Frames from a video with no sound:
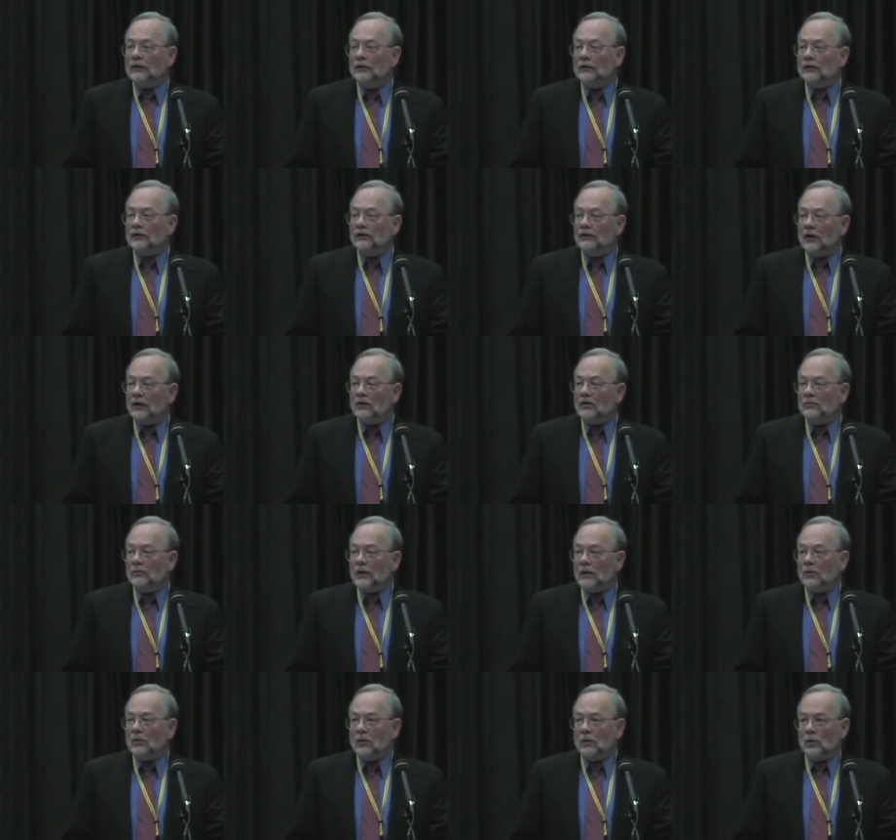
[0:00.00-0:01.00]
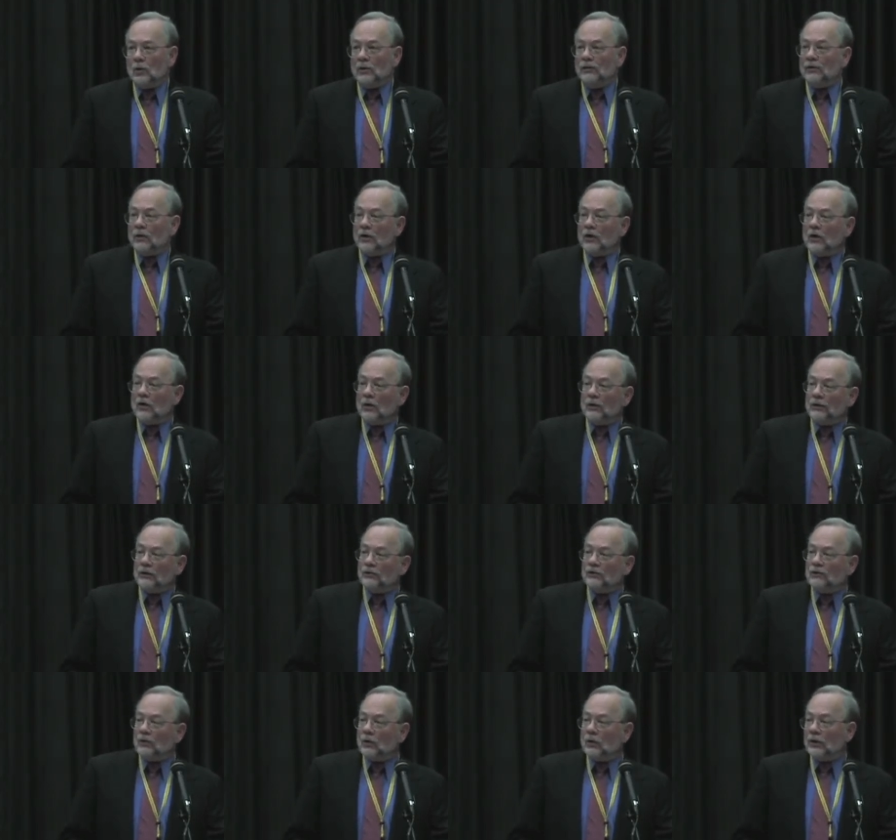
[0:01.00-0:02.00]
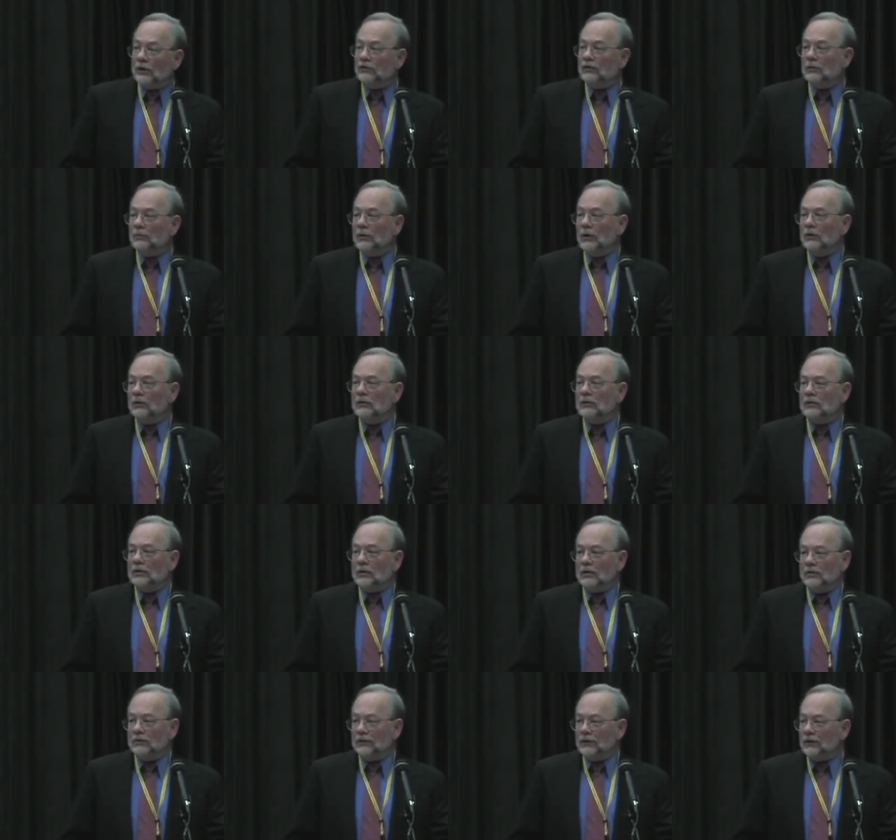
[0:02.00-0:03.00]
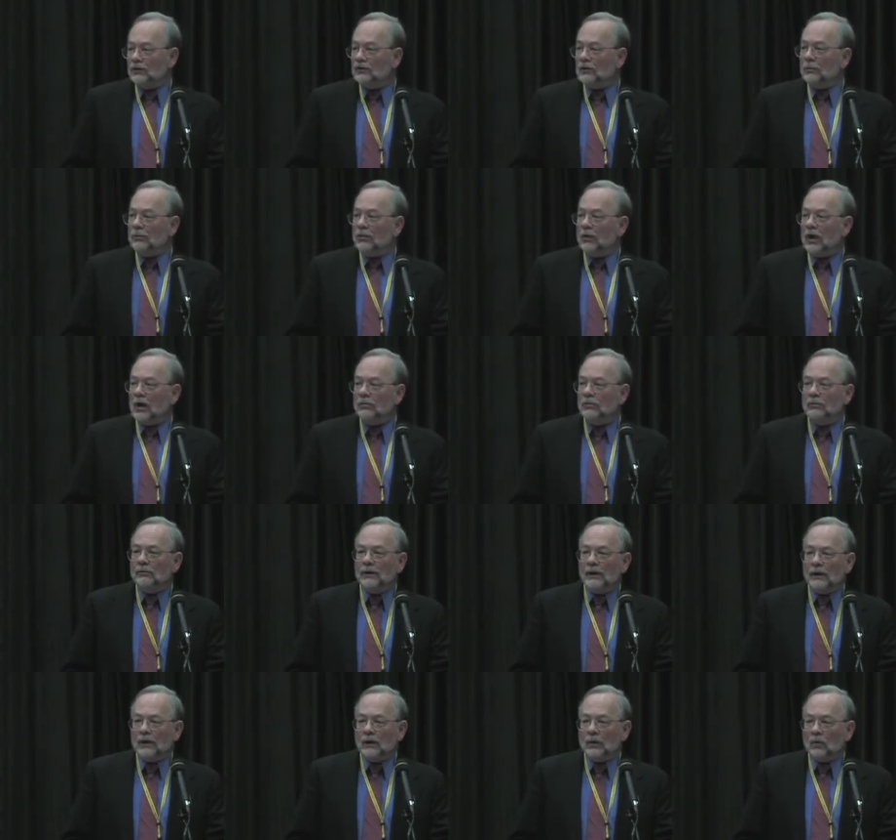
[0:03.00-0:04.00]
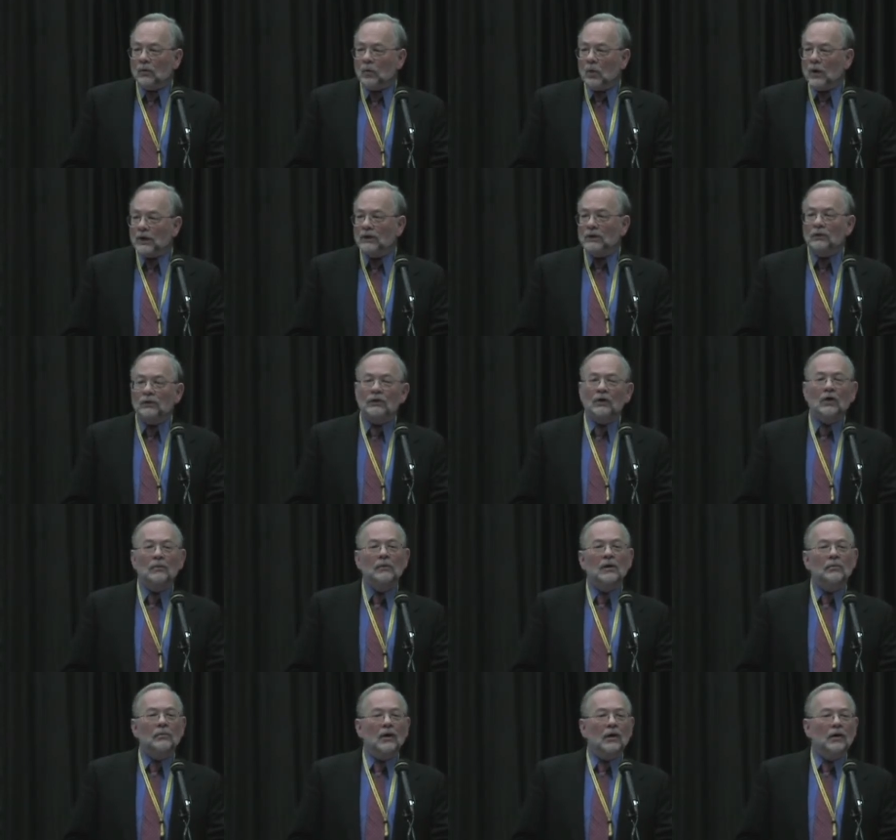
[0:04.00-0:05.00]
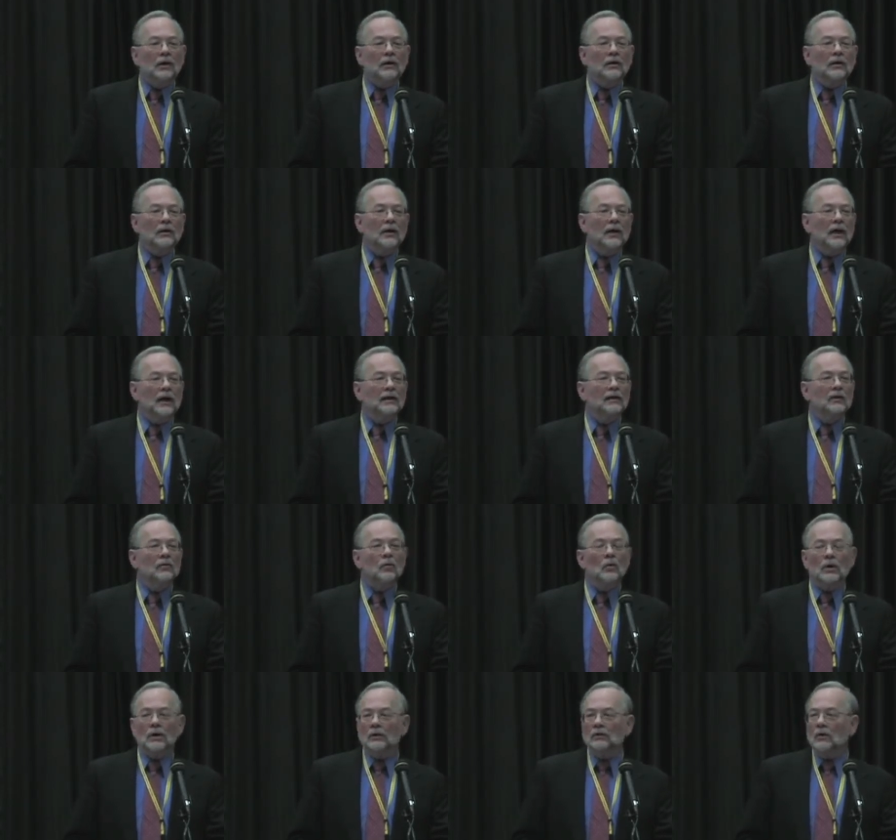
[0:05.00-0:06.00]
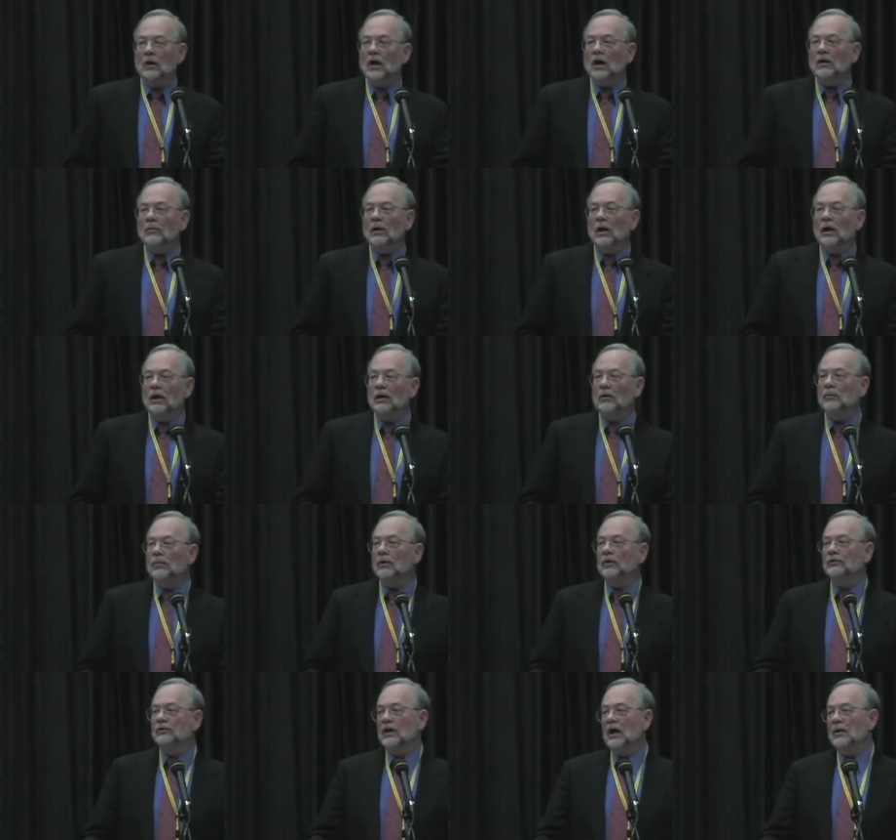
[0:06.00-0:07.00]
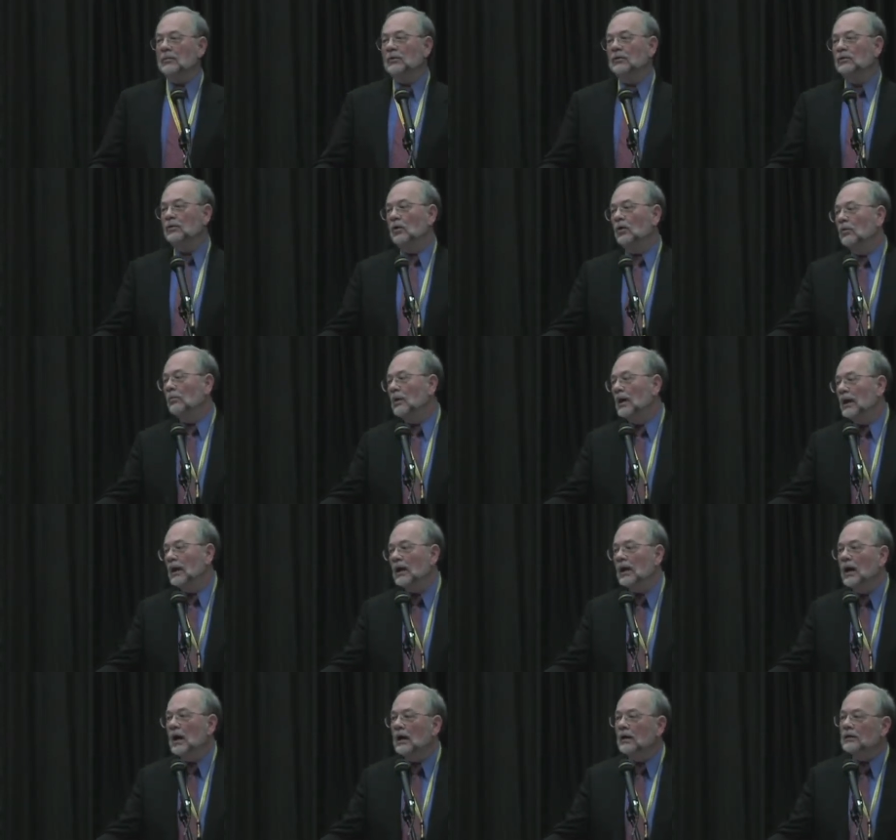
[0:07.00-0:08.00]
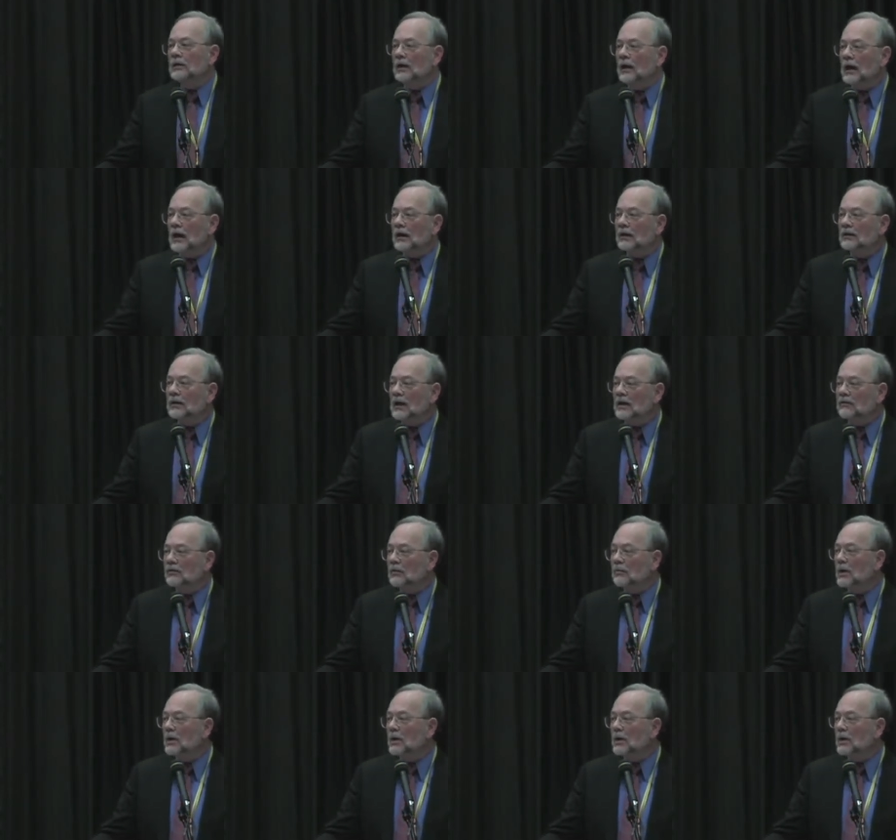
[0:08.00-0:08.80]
said to me, well, we've heard all these stories about the visa problem here. What can you tell me about it? And I didn't want to talk about it because I had been told by a contact that if you